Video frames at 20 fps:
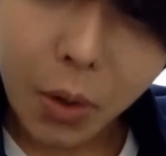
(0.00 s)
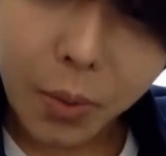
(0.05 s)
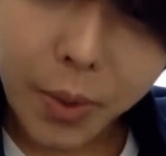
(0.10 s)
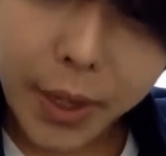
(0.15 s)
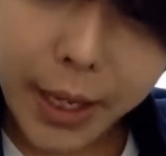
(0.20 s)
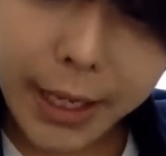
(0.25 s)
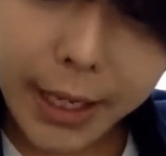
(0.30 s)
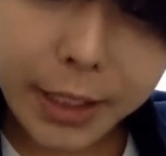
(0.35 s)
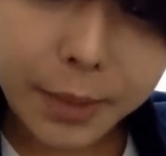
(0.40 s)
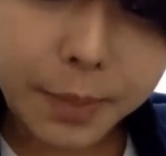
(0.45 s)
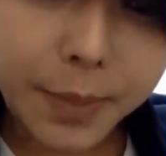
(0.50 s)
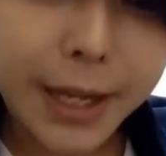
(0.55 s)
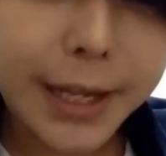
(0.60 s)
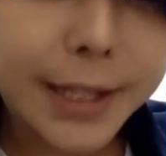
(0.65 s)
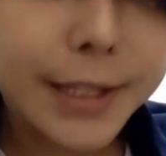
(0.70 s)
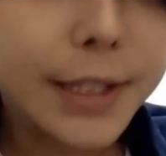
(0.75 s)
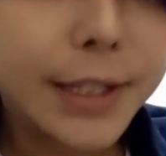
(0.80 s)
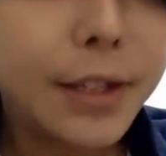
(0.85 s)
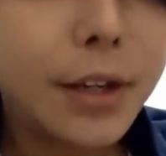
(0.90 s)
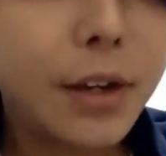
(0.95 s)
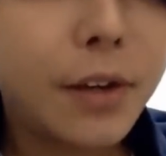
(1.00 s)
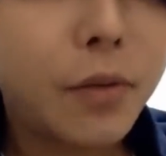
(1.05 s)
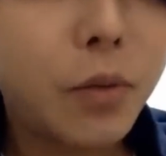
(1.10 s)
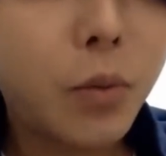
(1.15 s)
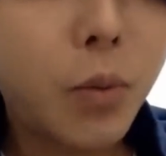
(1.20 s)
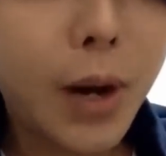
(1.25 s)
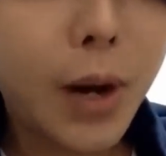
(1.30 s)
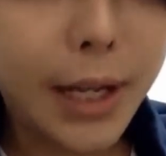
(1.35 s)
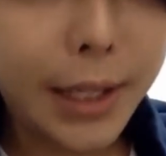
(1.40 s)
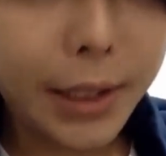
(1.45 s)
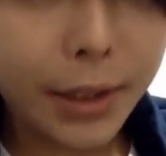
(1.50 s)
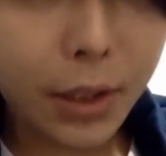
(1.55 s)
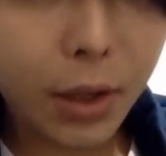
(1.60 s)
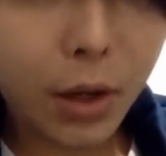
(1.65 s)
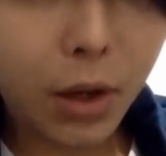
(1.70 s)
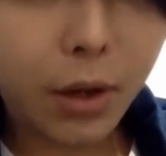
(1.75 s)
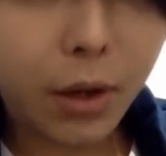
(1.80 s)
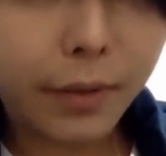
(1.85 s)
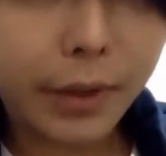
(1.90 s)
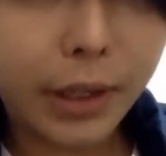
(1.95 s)
We had the passing of one
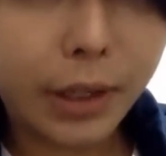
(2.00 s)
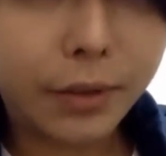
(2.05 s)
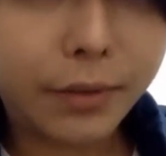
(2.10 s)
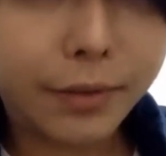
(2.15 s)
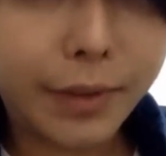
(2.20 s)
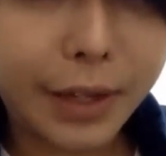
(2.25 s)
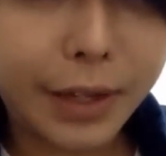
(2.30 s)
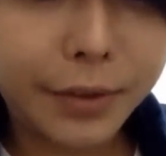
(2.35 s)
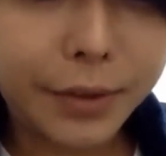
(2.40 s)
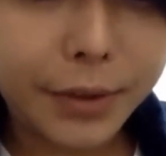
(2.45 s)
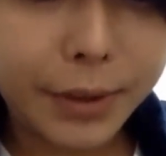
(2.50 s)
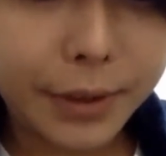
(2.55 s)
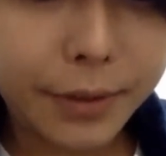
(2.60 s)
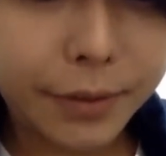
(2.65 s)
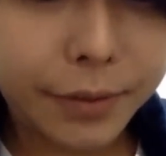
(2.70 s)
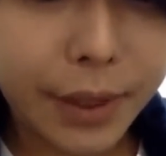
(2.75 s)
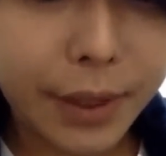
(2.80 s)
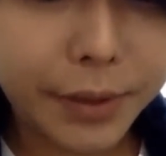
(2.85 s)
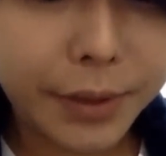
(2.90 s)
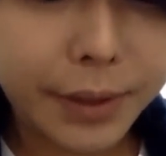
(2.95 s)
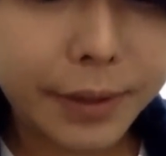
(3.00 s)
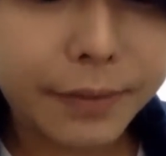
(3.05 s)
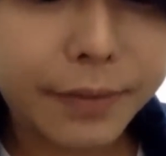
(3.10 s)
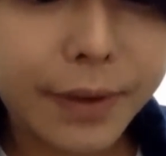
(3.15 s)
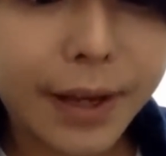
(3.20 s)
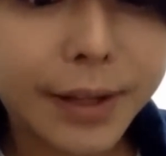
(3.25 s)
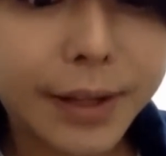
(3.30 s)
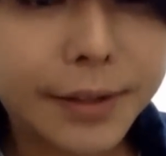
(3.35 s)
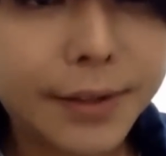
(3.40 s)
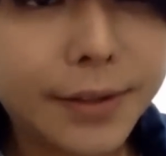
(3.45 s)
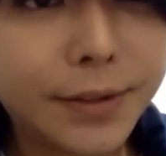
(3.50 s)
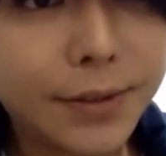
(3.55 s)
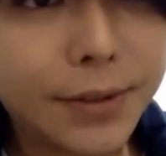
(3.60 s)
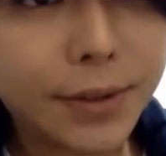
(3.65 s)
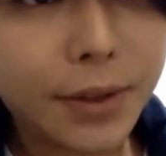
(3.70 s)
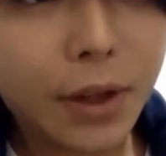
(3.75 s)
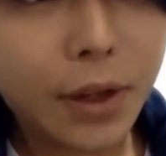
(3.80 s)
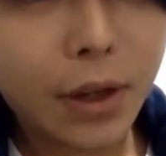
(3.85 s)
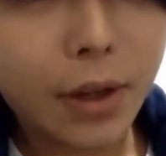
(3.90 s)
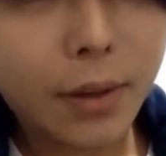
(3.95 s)
of our founding fathers,
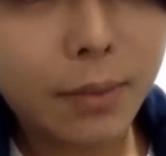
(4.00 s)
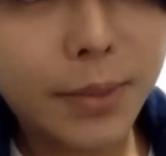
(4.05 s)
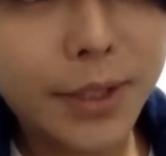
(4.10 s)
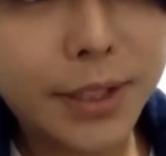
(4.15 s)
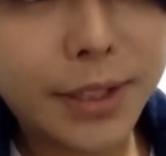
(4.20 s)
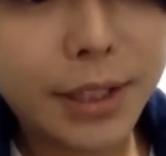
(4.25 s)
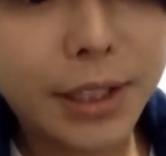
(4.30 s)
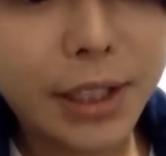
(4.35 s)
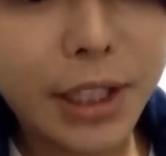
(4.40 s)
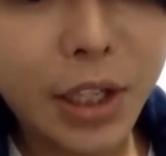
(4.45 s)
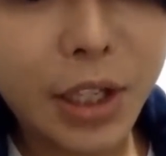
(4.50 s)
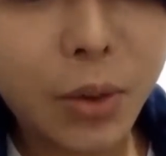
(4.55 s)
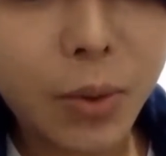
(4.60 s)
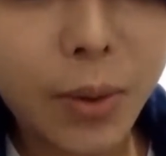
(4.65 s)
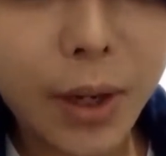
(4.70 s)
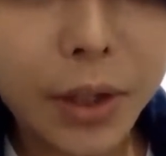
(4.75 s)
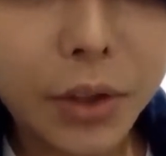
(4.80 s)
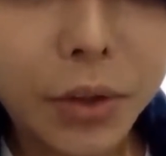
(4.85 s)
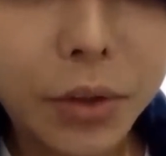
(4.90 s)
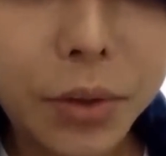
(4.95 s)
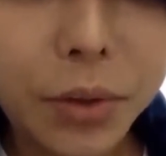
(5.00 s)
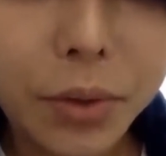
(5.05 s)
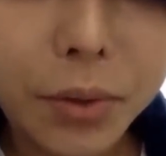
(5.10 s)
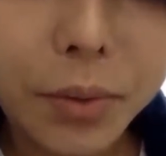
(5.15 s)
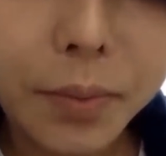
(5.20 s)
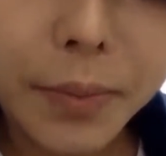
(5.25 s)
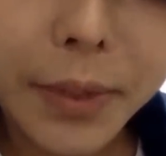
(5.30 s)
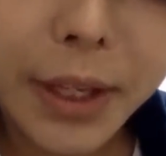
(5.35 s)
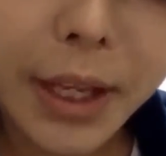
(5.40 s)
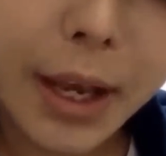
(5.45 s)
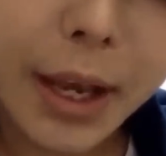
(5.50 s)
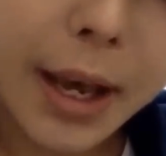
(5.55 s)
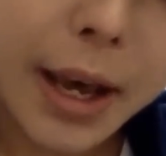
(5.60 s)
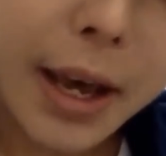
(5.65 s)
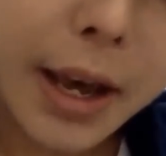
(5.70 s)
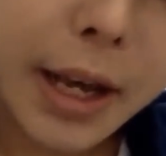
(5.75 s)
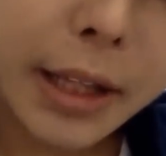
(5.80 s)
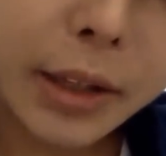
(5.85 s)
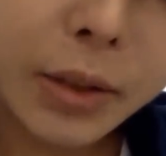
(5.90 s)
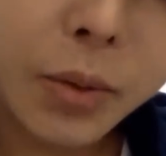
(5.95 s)
Mr. Kuan Yew,
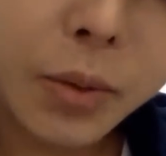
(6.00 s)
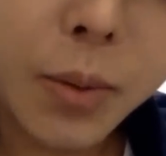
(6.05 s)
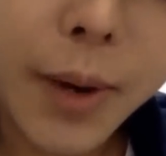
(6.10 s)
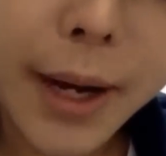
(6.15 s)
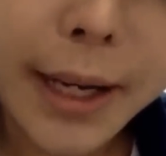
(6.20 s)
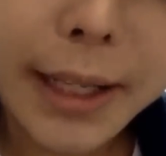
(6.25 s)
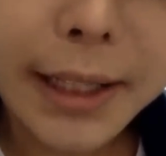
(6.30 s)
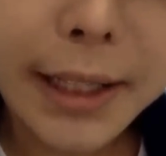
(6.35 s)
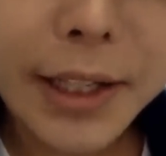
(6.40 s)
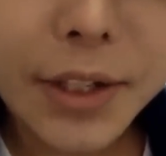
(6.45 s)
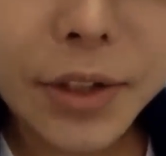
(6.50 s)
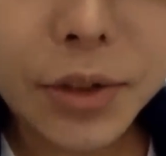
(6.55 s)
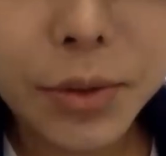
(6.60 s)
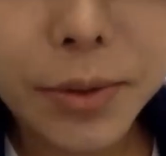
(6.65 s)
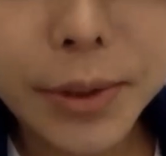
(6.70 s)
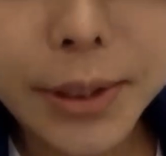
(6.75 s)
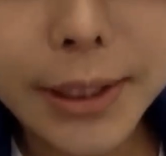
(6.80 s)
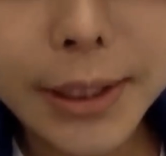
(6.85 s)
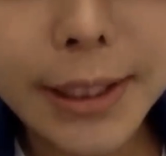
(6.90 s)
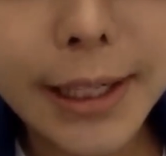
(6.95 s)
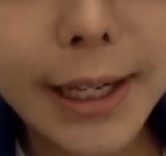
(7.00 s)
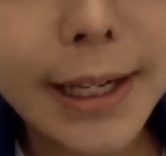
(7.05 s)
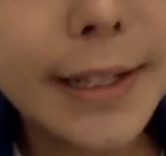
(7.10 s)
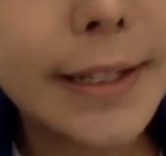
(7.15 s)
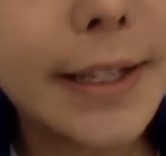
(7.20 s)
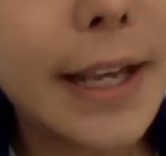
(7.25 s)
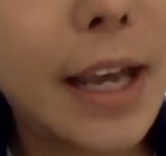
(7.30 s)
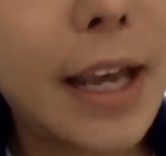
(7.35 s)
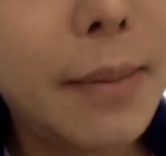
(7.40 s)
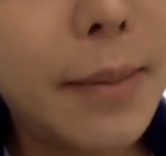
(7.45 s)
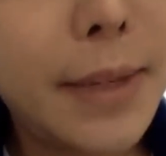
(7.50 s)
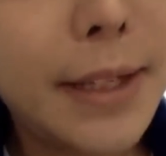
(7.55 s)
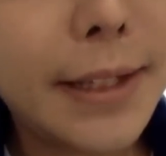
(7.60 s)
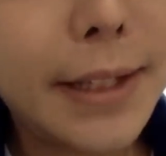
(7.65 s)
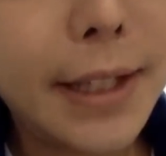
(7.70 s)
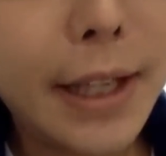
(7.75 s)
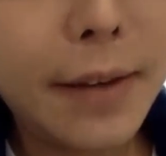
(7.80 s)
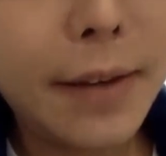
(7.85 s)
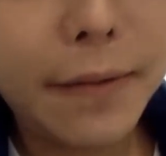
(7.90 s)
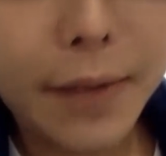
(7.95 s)
and the widely scrutinized
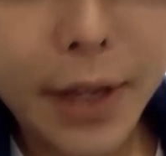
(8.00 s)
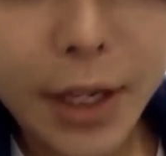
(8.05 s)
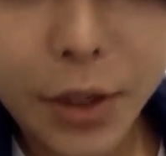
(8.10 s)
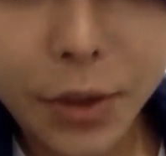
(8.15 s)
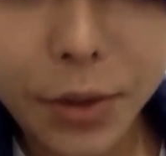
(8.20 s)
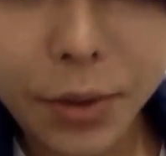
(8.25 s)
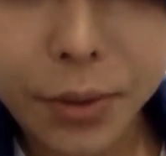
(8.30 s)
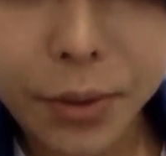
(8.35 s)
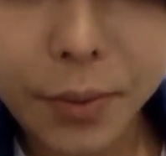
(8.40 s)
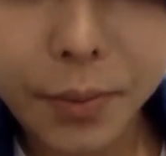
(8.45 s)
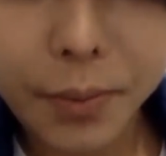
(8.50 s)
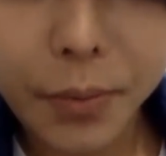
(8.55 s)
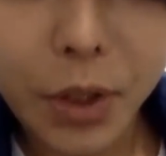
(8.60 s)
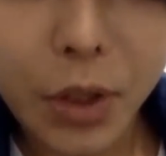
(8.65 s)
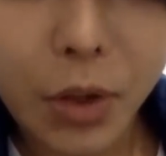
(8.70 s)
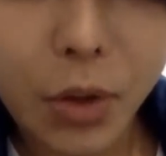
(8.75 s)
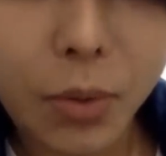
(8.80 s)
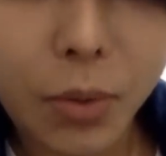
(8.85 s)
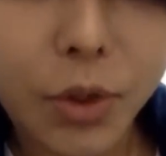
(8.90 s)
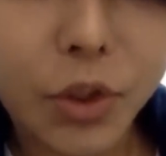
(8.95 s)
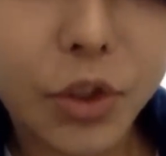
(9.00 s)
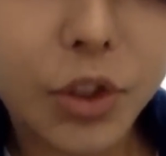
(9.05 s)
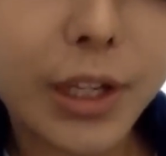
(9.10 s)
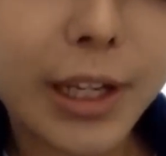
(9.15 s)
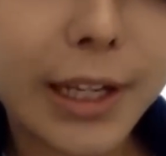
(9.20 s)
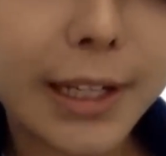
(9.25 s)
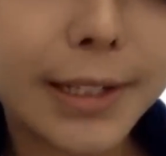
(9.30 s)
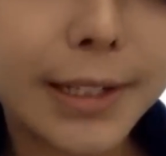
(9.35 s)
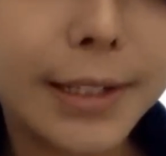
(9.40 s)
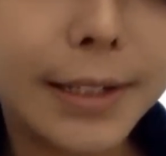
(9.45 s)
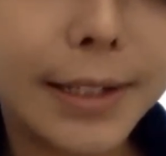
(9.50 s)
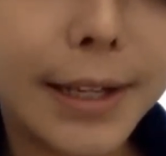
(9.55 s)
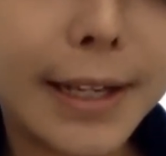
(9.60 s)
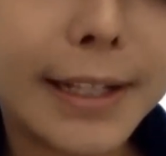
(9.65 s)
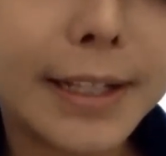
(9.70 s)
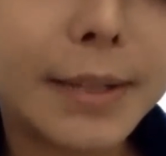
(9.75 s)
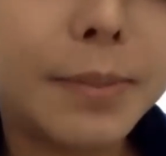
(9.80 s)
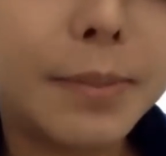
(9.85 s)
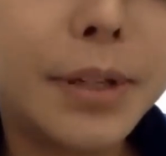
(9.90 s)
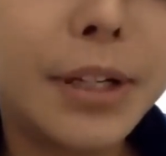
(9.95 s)
Amos Yee video which casted
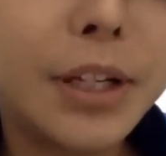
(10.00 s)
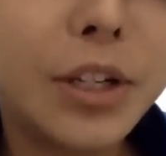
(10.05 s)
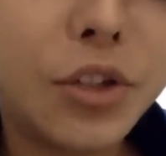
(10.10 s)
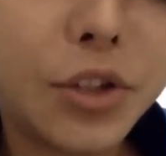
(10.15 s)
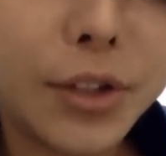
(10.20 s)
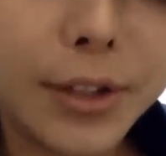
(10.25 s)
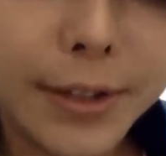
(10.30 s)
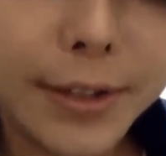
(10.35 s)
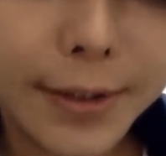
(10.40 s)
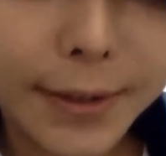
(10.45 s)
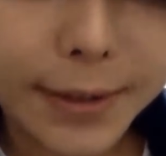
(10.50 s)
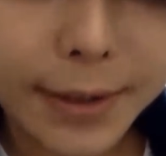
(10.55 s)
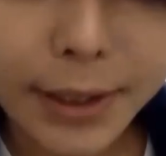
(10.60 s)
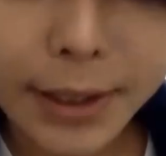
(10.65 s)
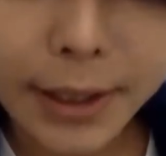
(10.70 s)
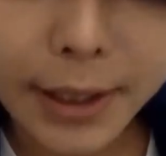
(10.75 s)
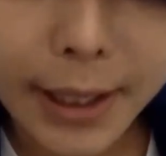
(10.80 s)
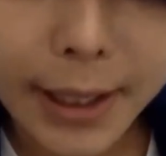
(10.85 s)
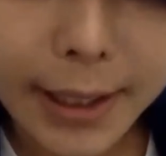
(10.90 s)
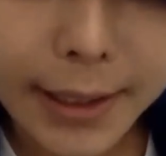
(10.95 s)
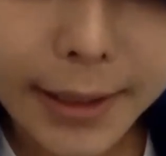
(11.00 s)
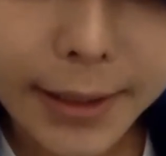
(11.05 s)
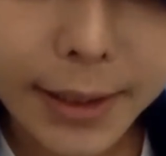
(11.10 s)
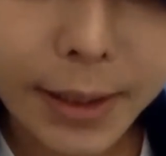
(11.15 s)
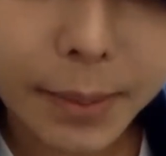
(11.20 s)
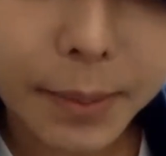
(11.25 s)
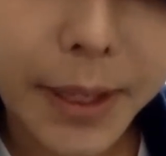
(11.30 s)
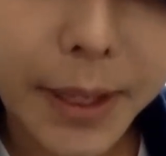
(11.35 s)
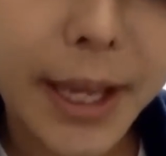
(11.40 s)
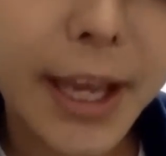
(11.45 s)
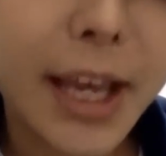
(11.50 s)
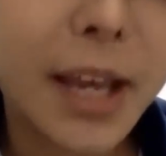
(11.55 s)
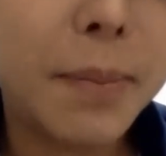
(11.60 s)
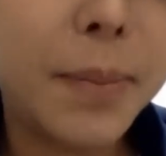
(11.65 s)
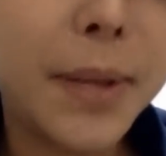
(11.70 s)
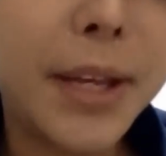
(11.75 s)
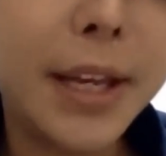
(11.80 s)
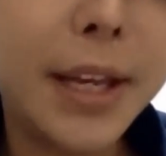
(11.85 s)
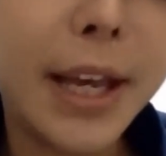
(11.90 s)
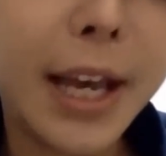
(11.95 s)
aspersions against the
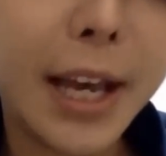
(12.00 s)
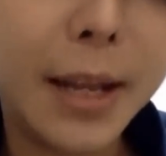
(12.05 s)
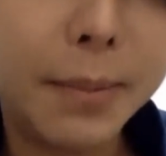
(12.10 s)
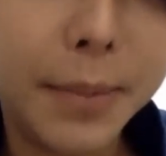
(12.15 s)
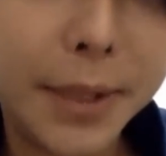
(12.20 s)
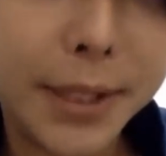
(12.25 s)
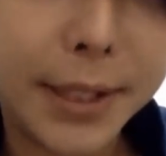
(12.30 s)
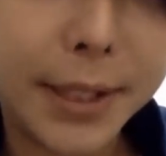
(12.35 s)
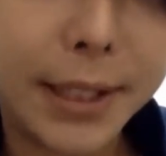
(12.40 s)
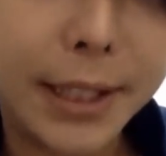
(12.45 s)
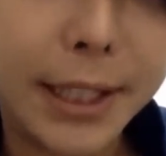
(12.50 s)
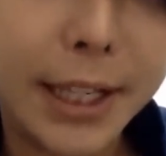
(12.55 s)
PAP and Mr.